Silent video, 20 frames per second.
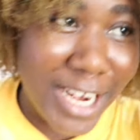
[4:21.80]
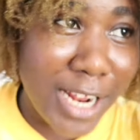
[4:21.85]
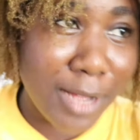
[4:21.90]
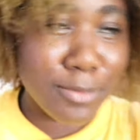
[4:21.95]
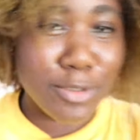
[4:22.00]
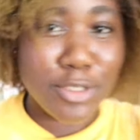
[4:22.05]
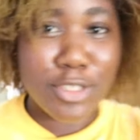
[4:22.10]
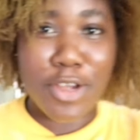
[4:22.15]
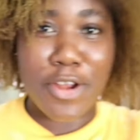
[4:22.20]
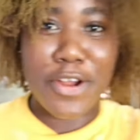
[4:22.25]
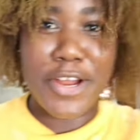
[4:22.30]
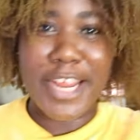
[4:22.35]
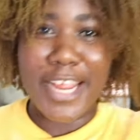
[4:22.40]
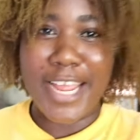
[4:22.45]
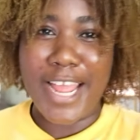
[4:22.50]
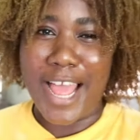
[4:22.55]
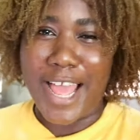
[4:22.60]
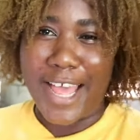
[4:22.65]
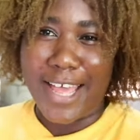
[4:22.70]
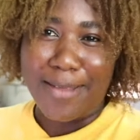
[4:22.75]
and I'm
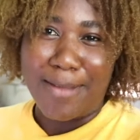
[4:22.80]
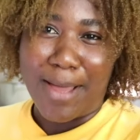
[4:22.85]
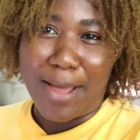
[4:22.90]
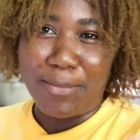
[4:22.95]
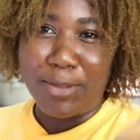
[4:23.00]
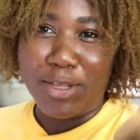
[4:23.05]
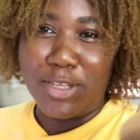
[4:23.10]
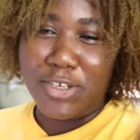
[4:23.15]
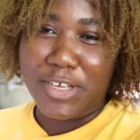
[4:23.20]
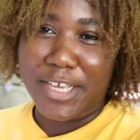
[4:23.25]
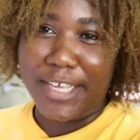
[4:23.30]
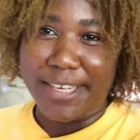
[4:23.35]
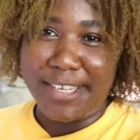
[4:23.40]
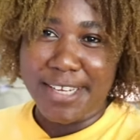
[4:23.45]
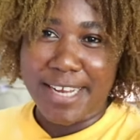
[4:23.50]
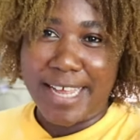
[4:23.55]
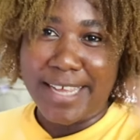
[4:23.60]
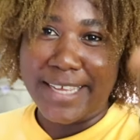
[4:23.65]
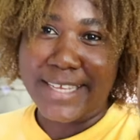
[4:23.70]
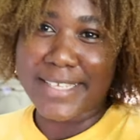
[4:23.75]
sorry I'm not looking
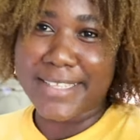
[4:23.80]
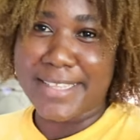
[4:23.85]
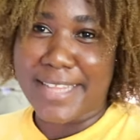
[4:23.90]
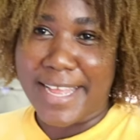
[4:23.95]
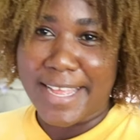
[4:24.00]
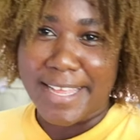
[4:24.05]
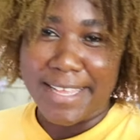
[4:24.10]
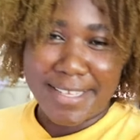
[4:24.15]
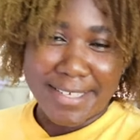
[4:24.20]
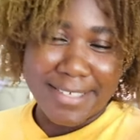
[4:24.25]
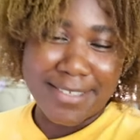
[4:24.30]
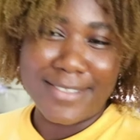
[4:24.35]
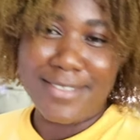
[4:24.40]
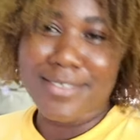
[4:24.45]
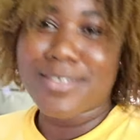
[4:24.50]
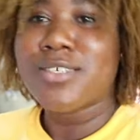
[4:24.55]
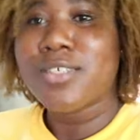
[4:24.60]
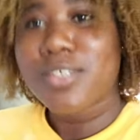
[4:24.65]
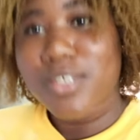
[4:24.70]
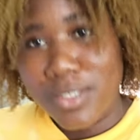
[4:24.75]
like,
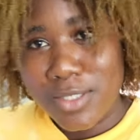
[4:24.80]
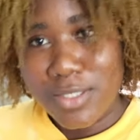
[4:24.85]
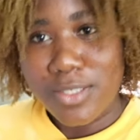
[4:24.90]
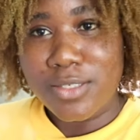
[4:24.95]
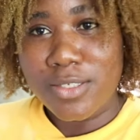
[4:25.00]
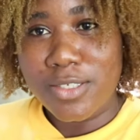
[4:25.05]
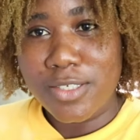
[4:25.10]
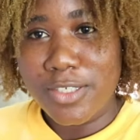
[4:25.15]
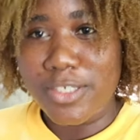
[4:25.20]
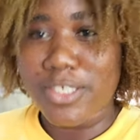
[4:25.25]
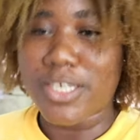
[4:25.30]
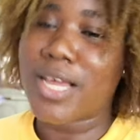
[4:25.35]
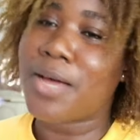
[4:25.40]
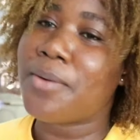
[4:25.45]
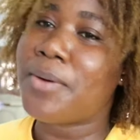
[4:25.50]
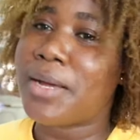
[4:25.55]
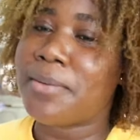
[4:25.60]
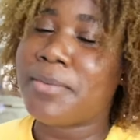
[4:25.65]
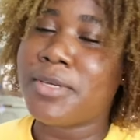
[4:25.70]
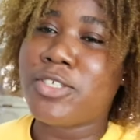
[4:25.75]
do you get
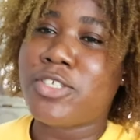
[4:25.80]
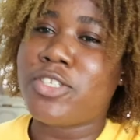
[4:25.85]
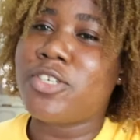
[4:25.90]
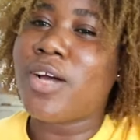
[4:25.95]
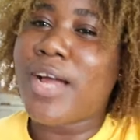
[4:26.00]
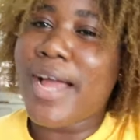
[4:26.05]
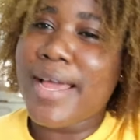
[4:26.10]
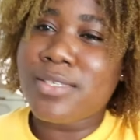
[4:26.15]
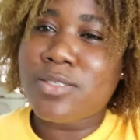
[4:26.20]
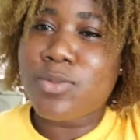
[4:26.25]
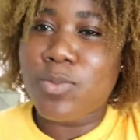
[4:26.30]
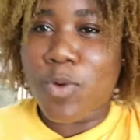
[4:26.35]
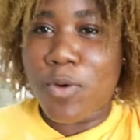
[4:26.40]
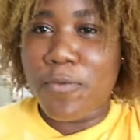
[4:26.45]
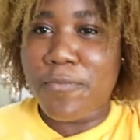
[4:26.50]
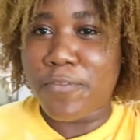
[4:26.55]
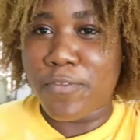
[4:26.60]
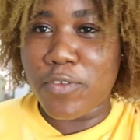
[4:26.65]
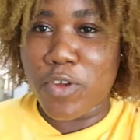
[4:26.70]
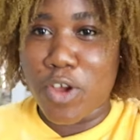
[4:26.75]
what I mean? Do you guys
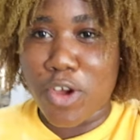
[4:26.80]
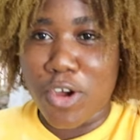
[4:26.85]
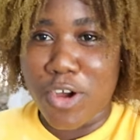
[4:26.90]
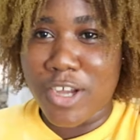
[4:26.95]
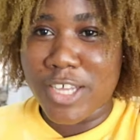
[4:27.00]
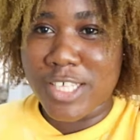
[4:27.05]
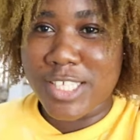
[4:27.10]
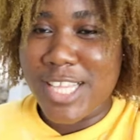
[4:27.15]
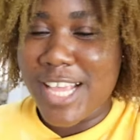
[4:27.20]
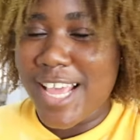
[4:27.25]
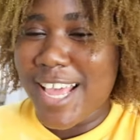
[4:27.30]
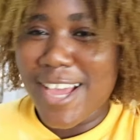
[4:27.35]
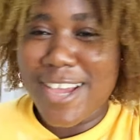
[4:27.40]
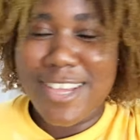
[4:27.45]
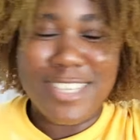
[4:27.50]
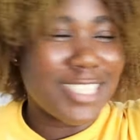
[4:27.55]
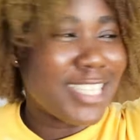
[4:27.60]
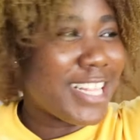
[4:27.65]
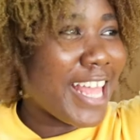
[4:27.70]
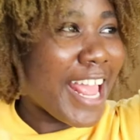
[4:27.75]
want vlogs?
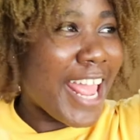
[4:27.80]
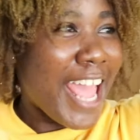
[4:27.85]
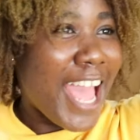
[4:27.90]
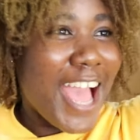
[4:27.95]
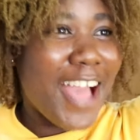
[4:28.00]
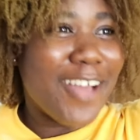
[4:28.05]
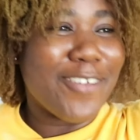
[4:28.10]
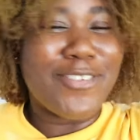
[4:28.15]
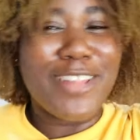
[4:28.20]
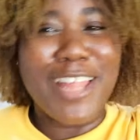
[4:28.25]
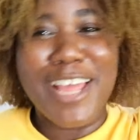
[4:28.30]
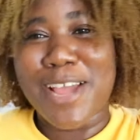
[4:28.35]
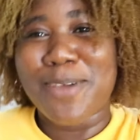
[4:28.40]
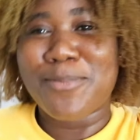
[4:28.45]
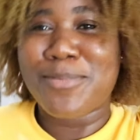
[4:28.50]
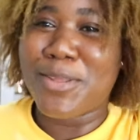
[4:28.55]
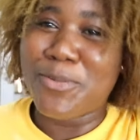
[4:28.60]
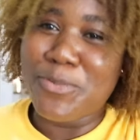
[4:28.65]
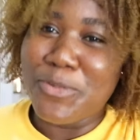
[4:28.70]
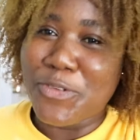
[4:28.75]
Because like, I feel like
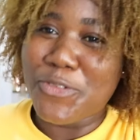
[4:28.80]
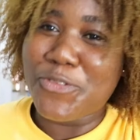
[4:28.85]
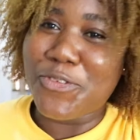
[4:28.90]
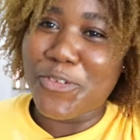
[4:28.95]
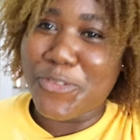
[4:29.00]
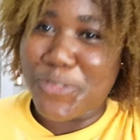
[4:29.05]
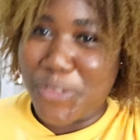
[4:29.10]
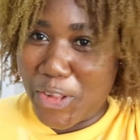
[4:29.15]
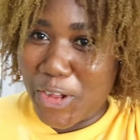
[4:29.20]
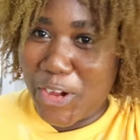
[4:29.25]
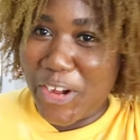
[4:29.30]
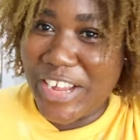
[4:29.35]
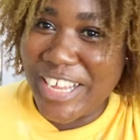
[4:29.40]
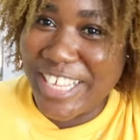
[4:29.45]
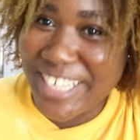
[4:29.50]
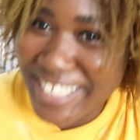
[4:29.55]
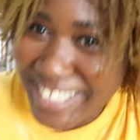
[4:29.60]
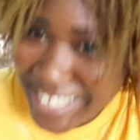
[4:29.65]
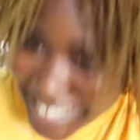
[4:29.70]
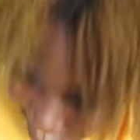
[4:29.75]
I'm in the mood for
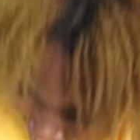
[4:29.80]
vlogs.